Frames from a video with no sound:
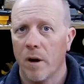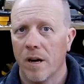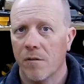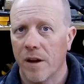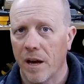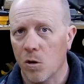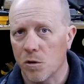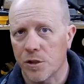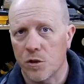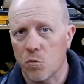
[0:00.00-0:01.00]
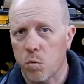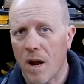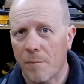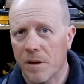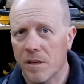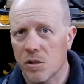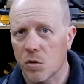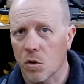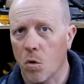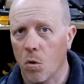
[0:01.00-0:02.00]
wire of a house and you wrap it
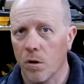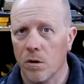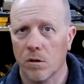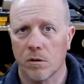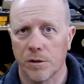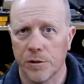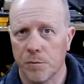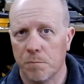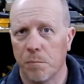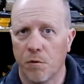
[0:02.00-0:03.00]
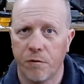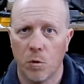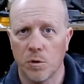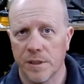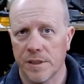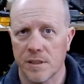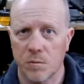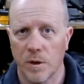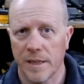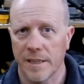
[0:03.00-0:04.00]
into a coil or you fold it this
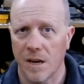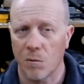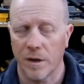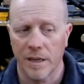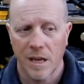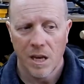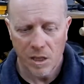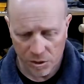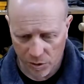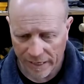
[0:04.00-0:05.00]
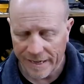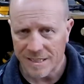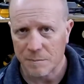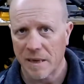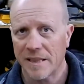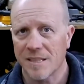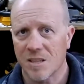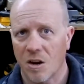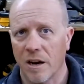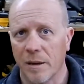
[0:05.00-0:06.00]
way and that way, you got to spend the
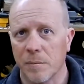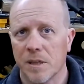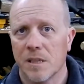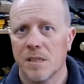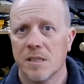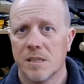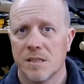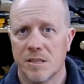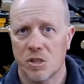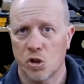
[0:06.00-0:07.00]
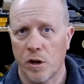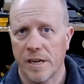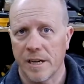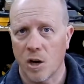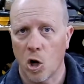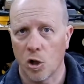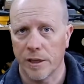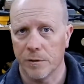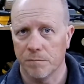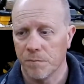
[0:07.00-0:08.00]
time to straighten it all
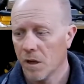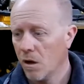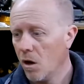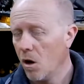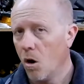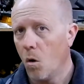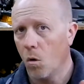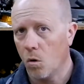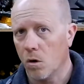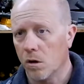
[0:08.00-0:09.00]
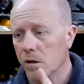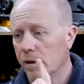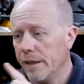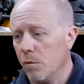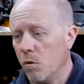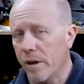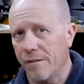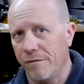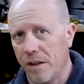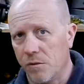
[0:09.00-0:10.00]
out, or it won't
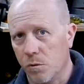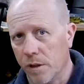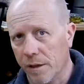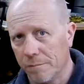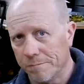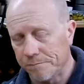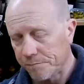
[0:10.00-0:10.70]
get fed through there,